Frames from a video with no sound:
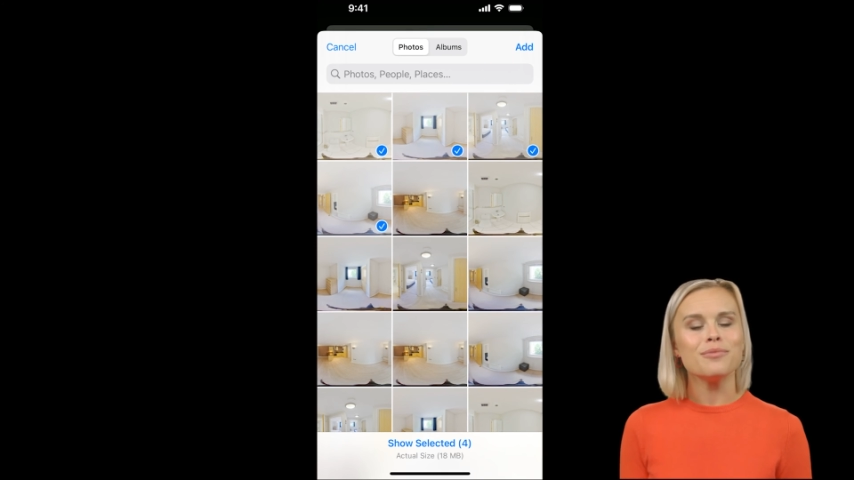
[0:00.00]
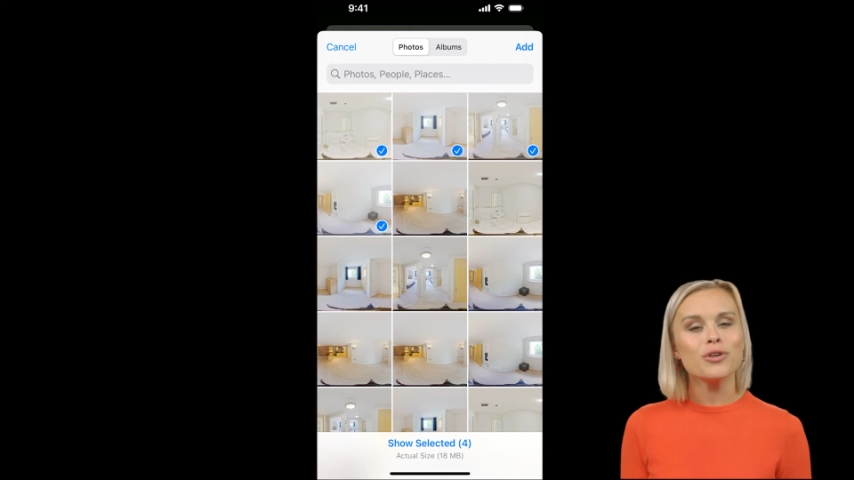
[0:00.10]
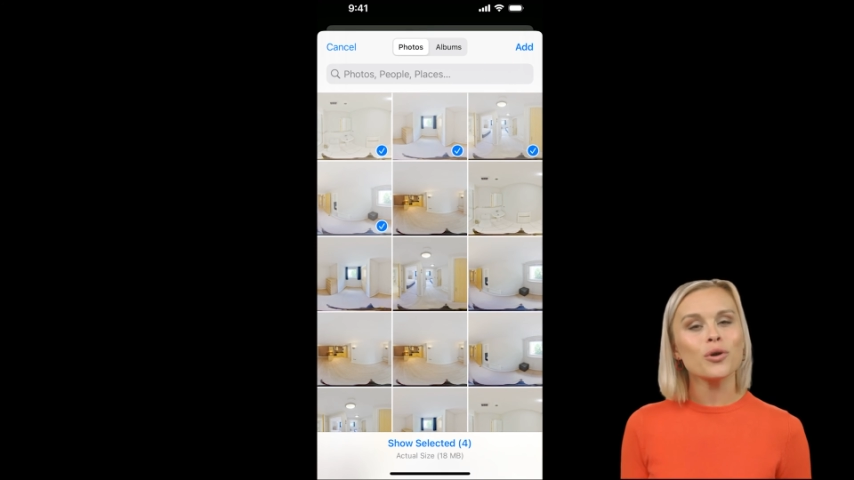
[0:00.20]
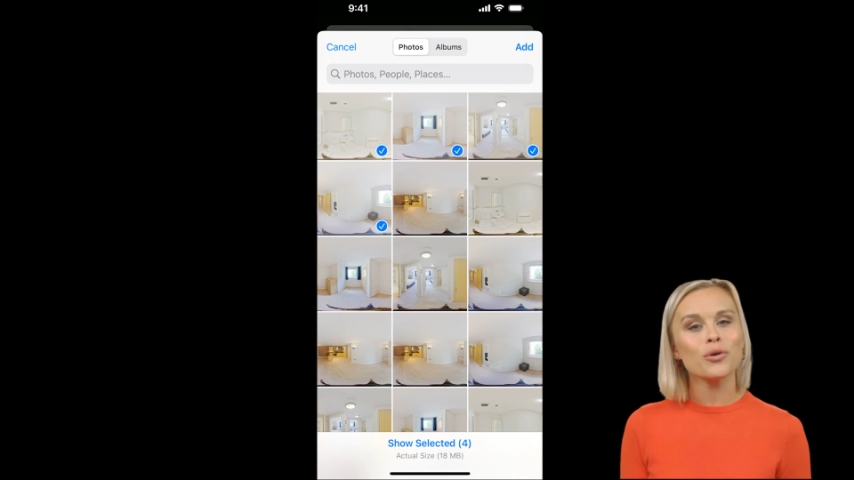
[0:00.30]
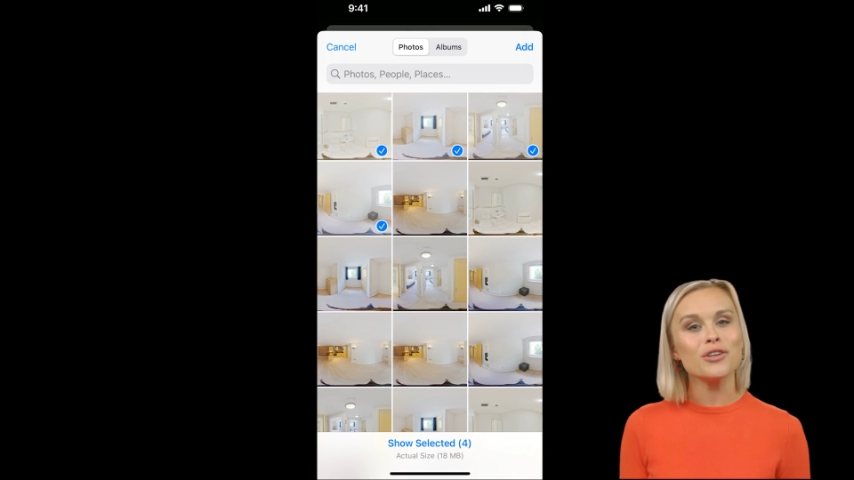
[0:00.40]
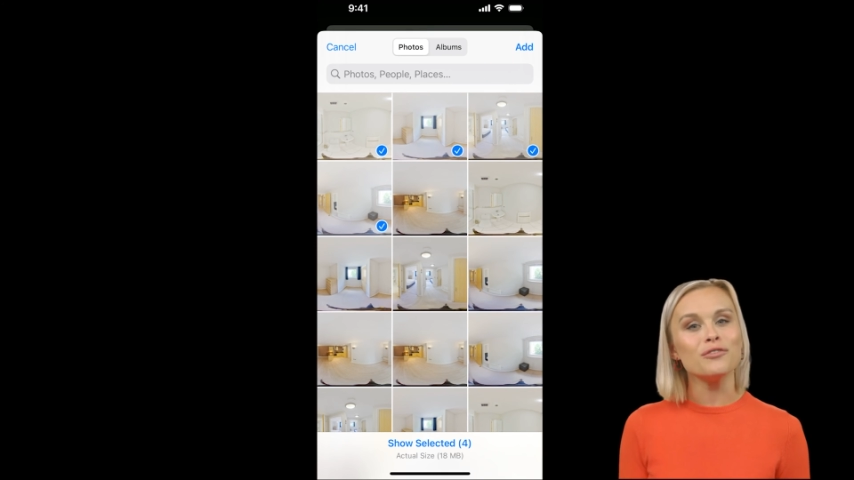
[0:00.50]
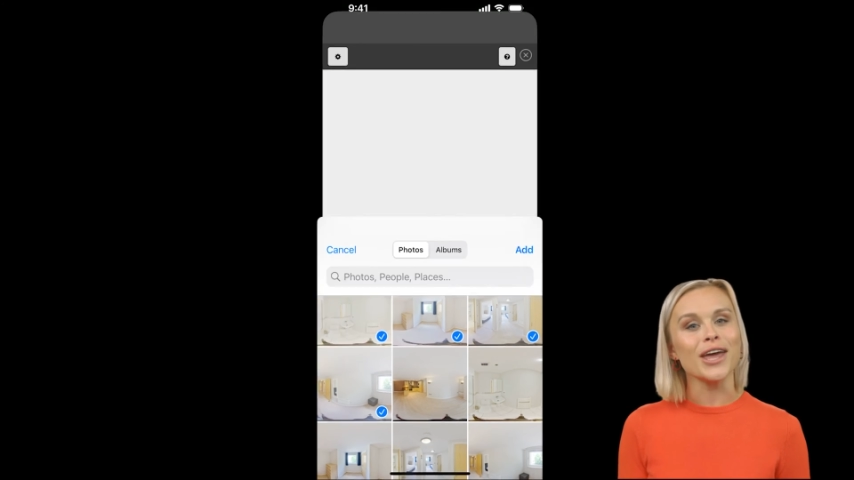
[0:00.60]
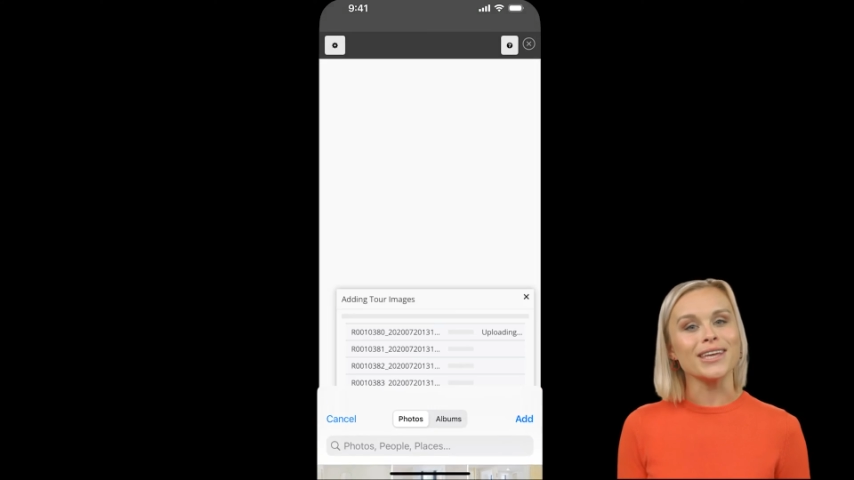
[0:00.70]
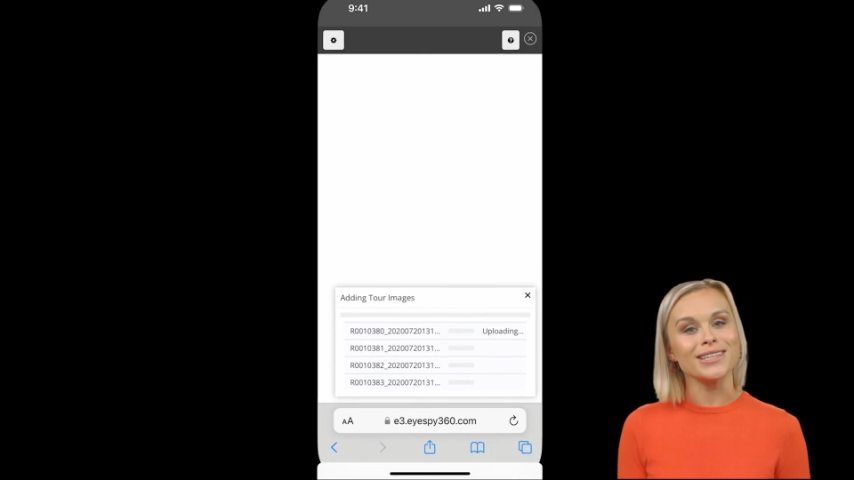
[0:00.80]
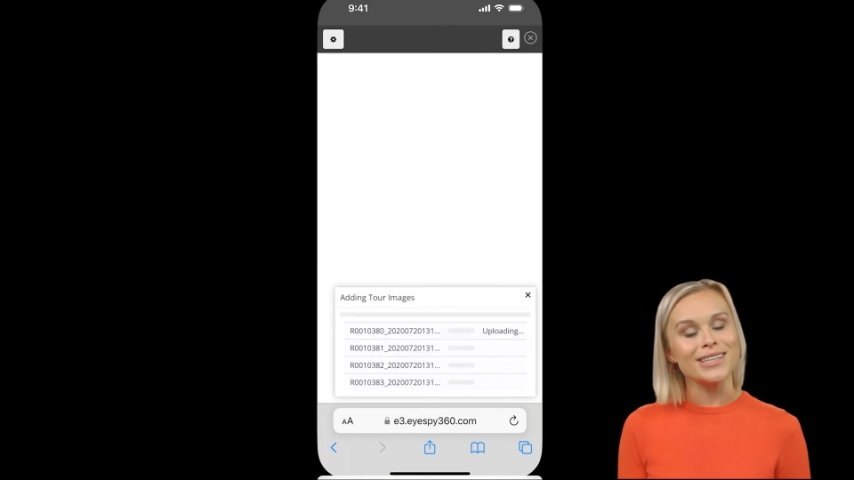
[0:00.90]
Your
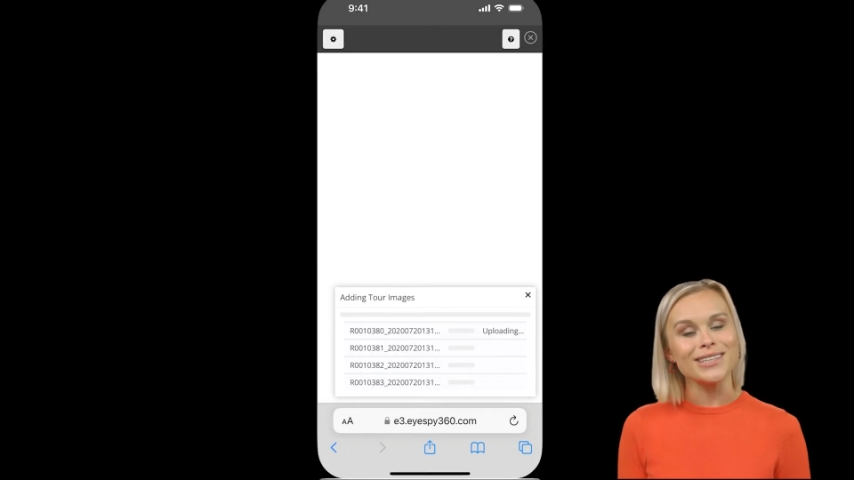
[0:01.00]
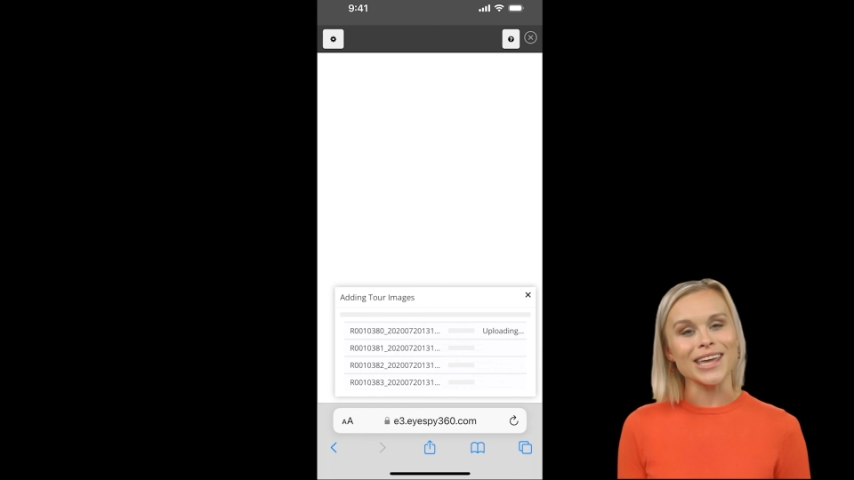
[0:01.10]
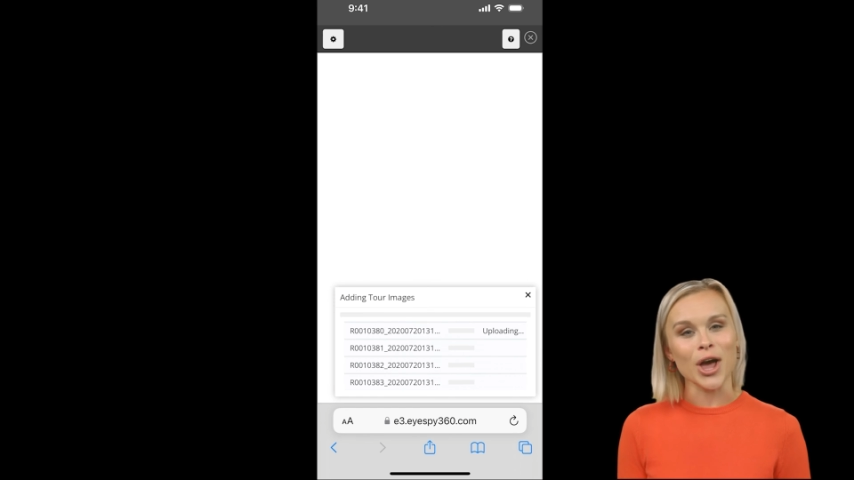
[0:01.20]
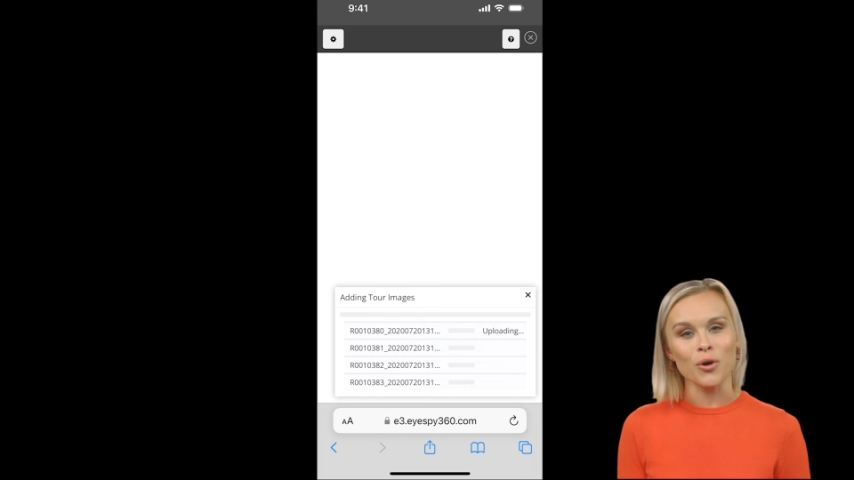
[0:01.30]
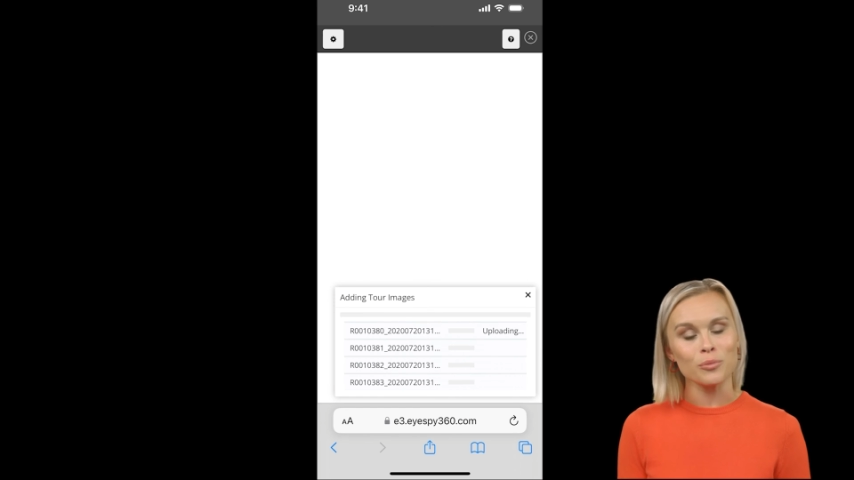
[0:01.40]
device is now